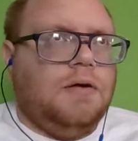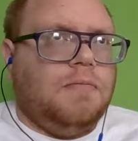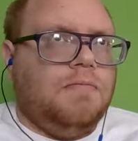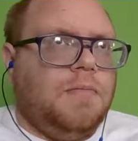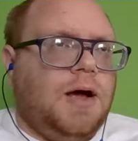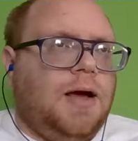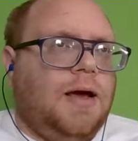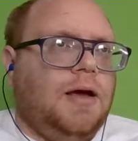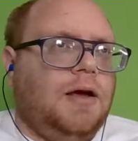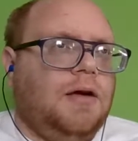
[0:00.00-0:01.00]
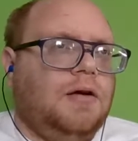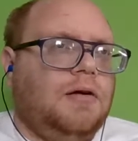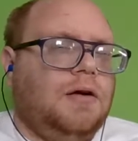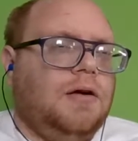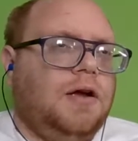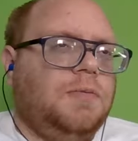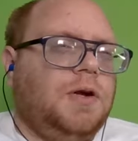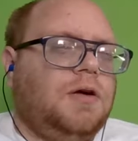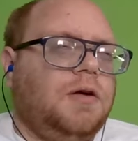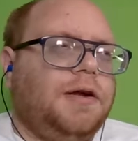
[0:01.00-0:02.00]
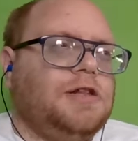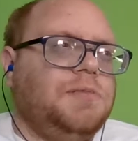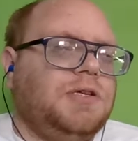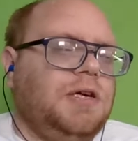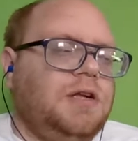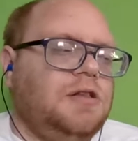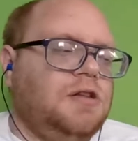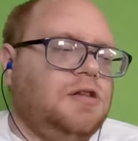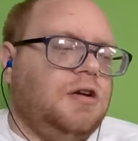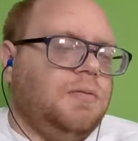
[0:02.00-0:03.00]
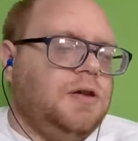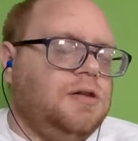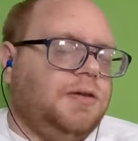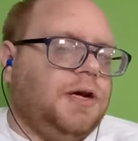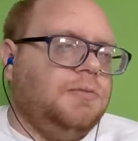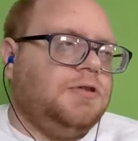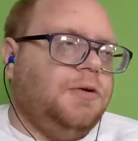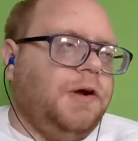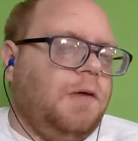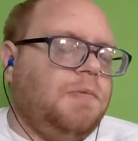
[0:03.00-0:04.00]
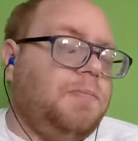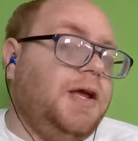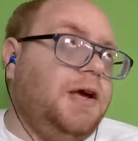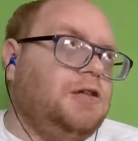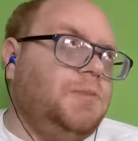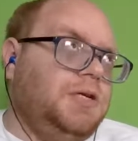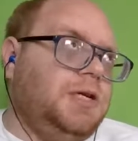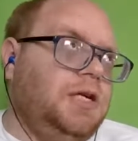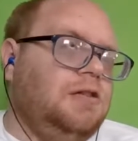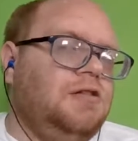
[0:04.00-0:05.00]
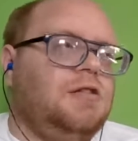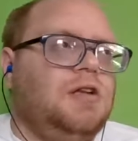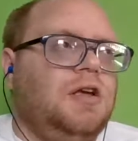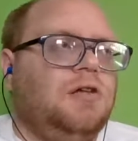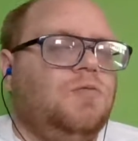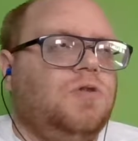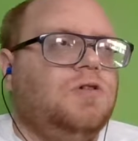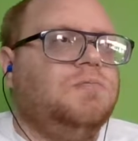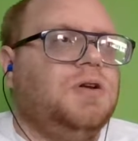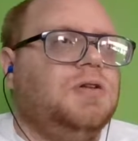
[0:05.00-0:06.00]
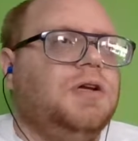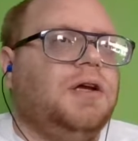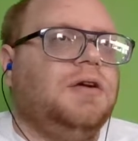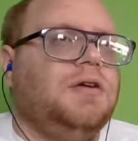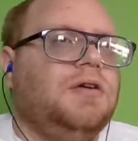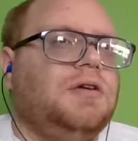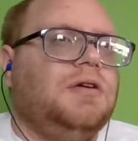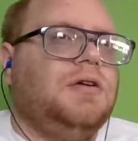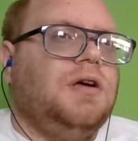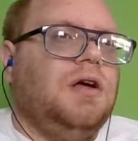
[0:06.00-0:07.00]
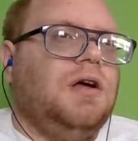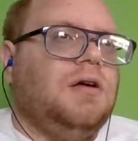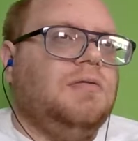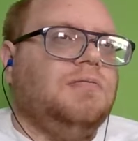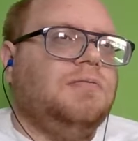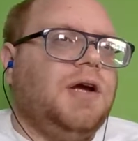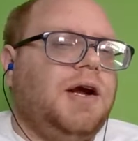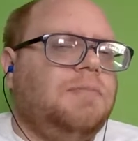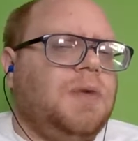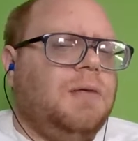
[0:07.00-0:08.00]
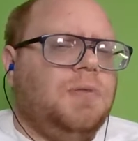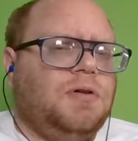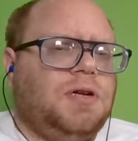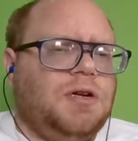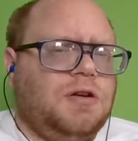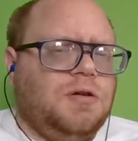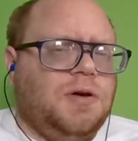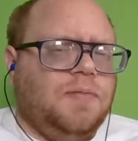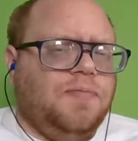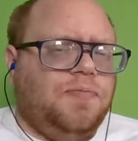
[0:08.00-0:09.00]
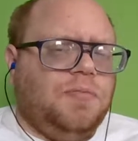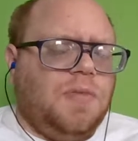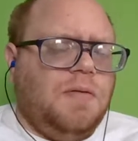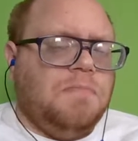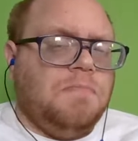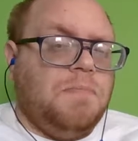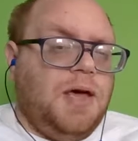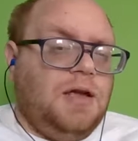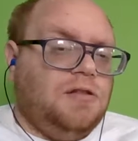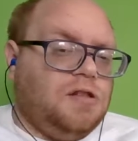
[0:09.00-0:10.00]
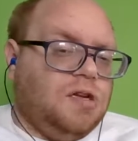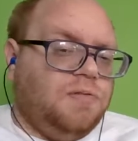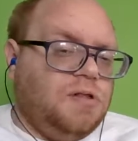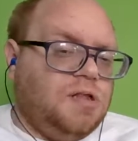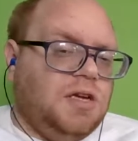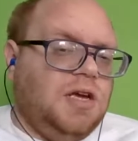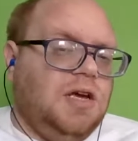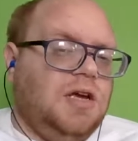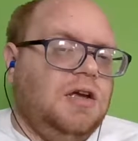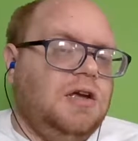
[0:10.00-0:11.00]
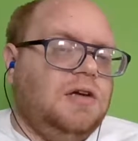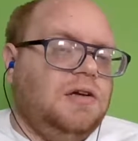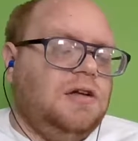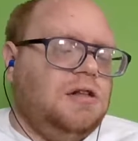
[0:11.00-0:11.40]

my I don't want to call it expertise because I don't want to sound like I'm showing off, but my expertise in world building, kind of my ability to do it, made Surf City